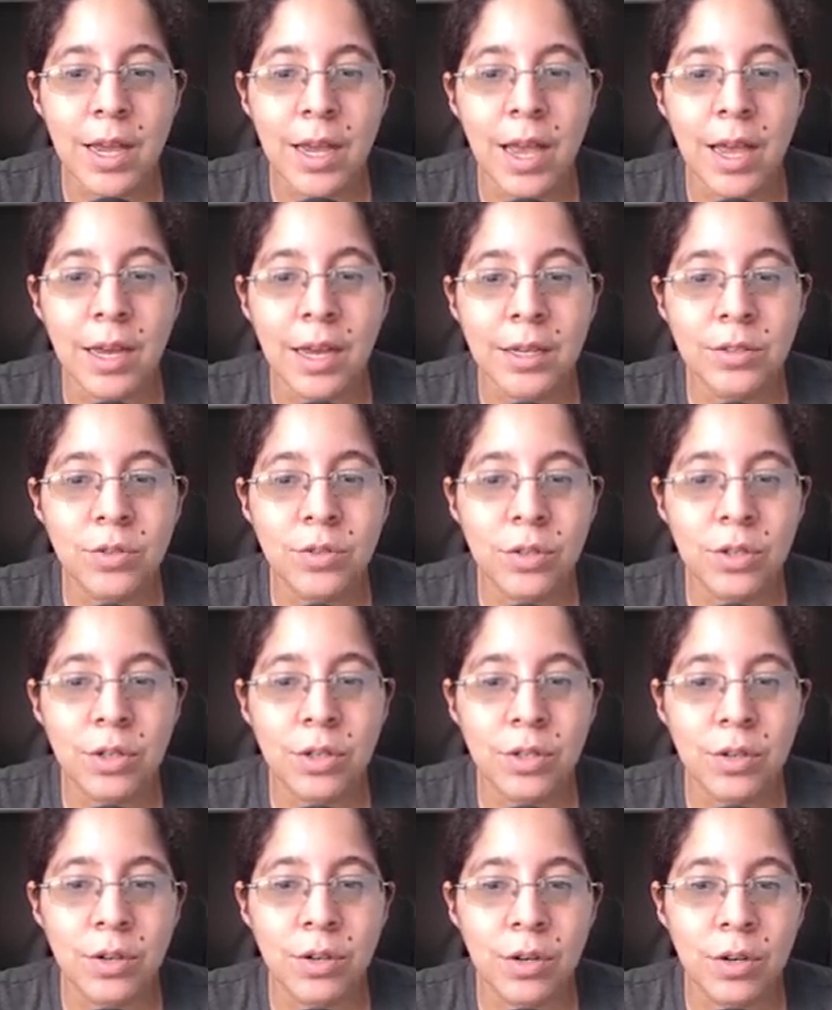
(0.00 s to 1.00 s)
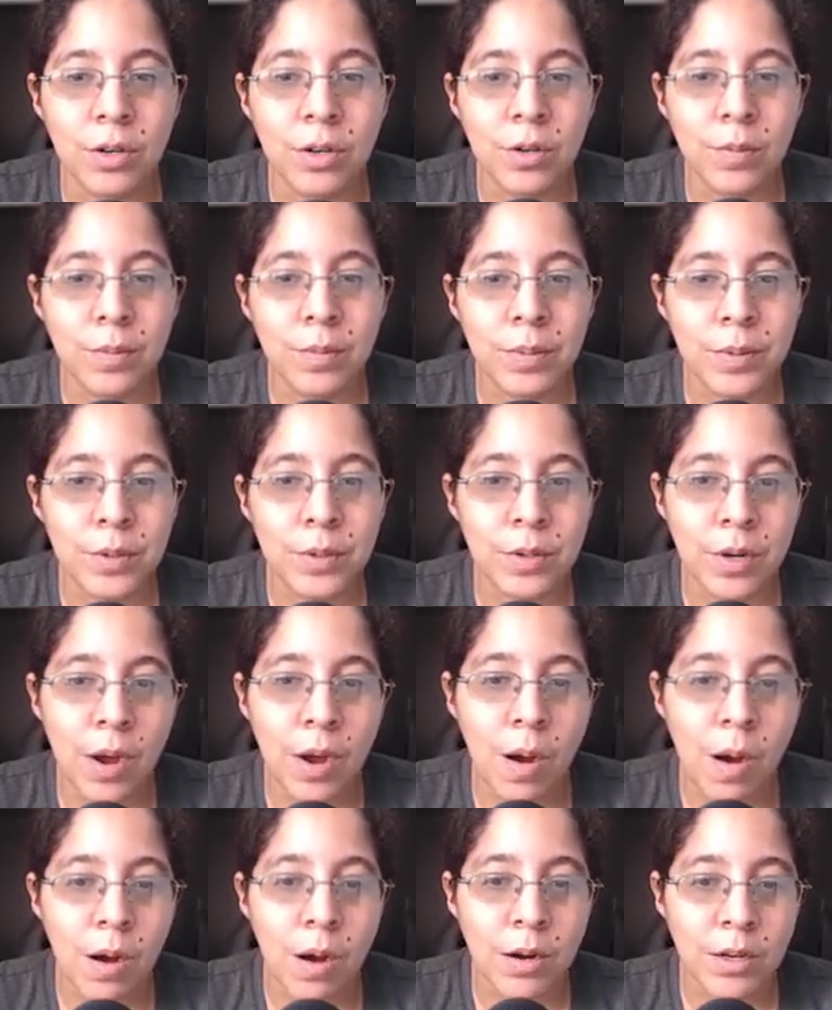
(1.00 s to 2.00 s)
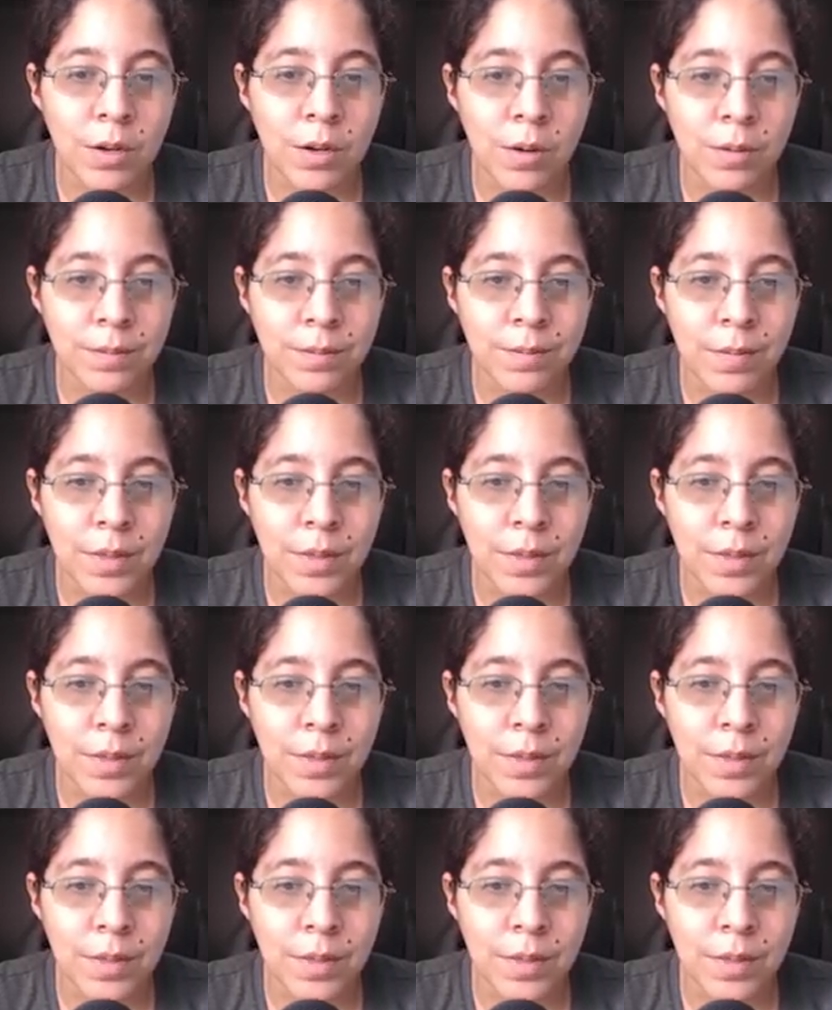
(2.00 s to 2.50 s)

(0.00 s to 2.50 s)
and you're going to earn per audio.